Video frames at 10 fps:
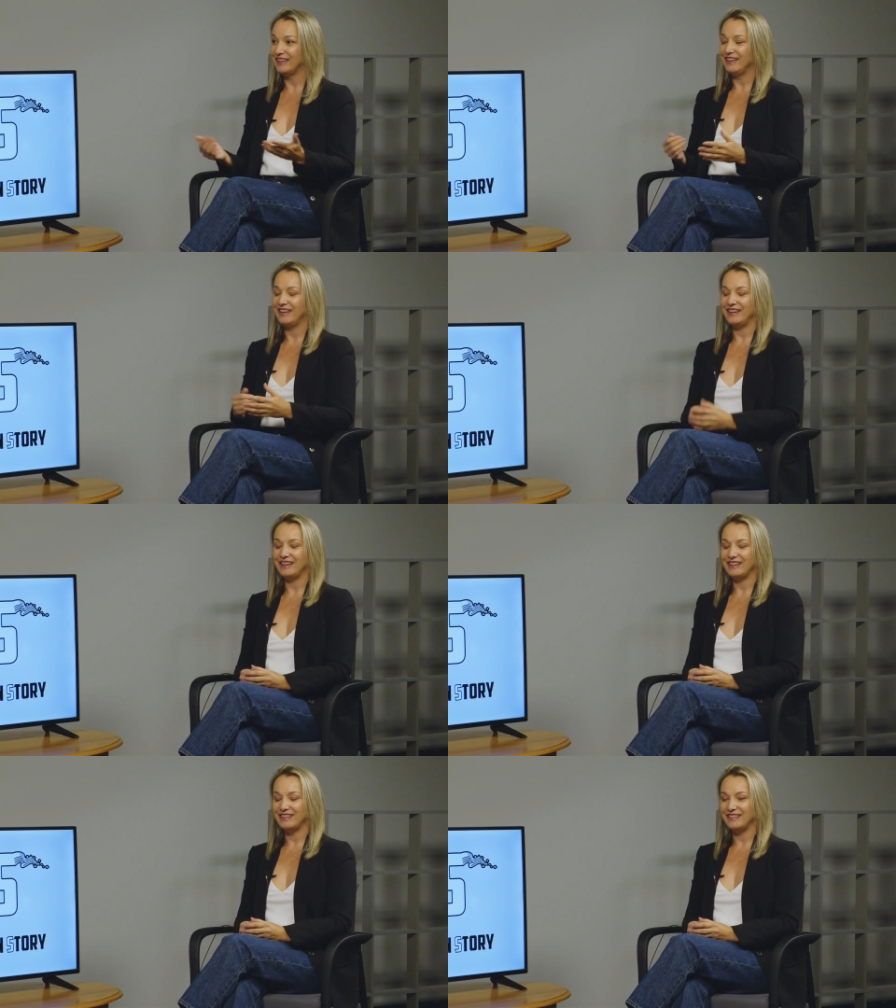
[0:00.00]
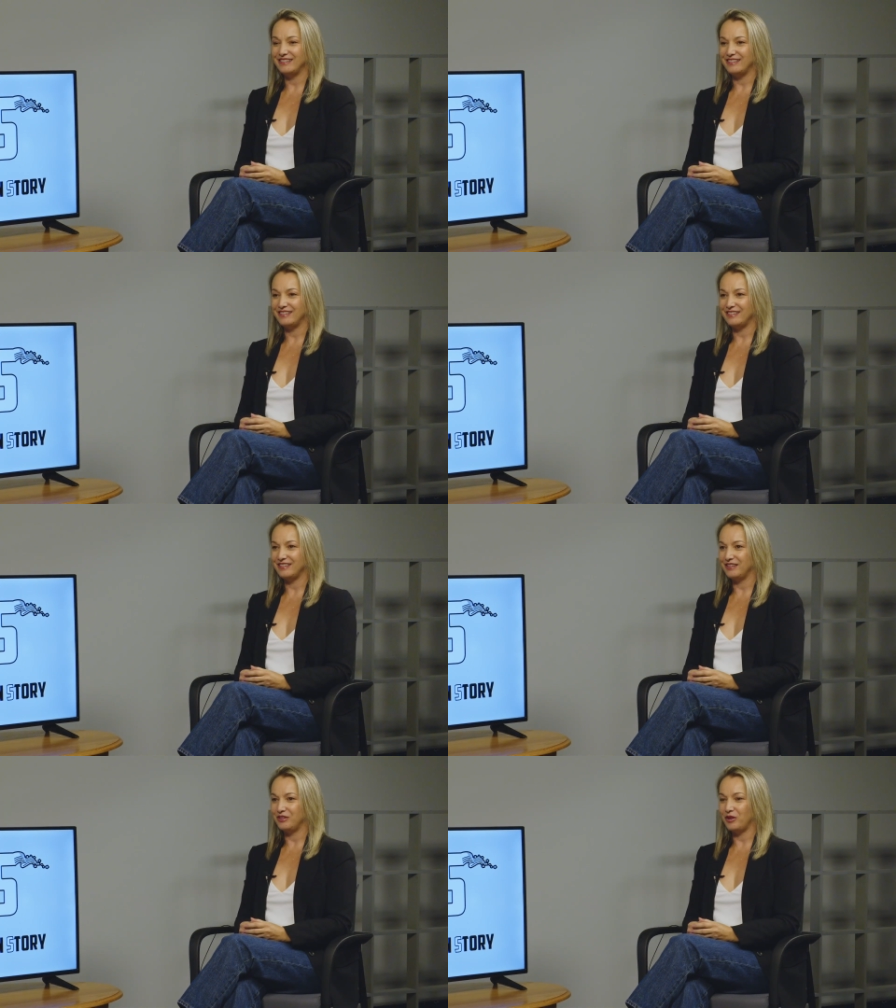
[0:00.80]
and
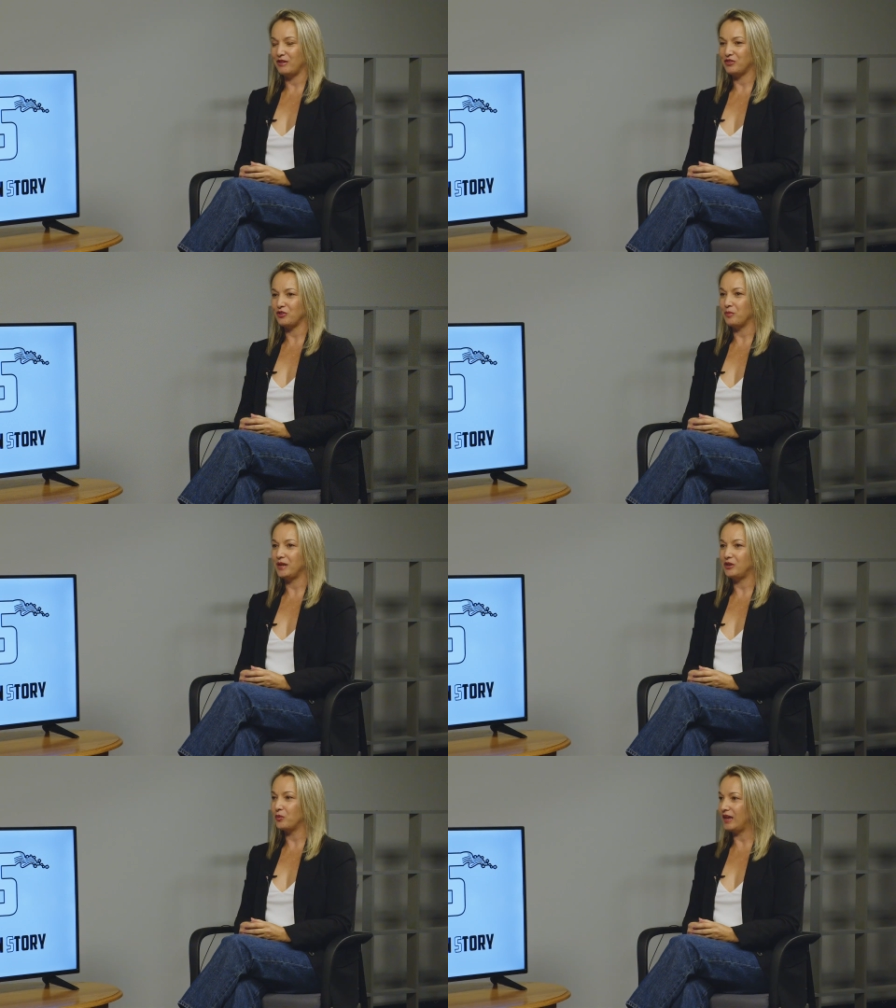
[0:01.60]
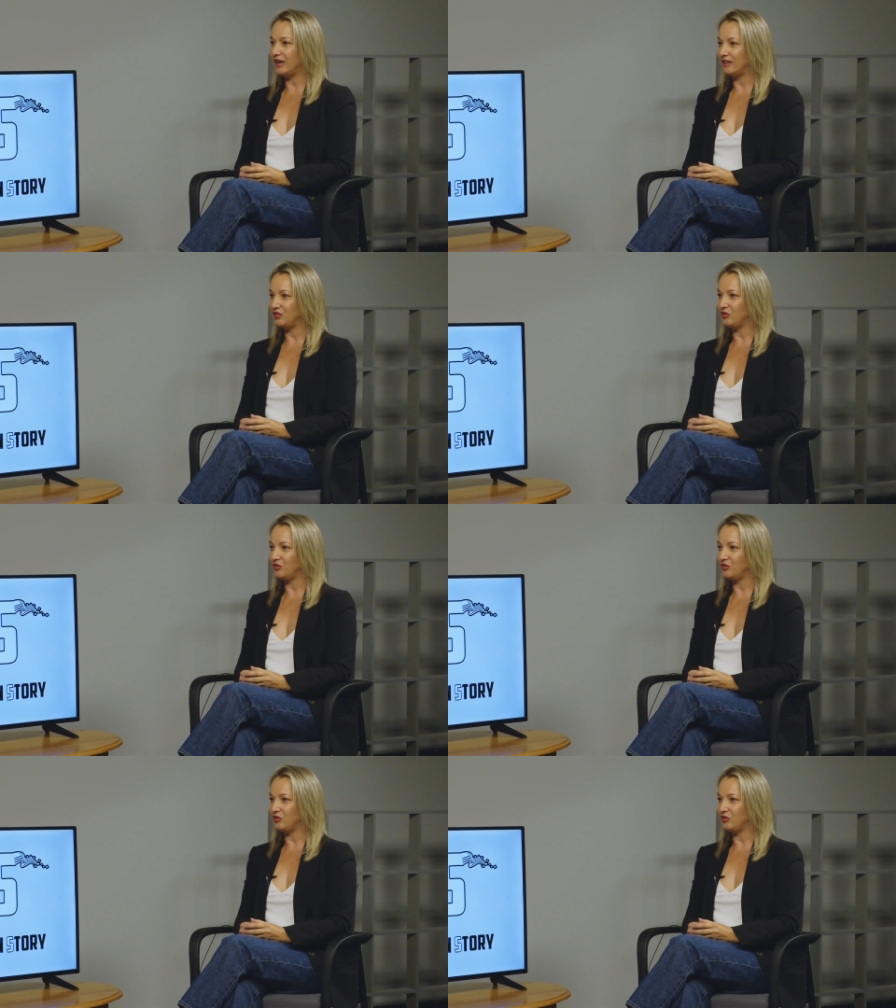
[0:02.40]
you have so many ways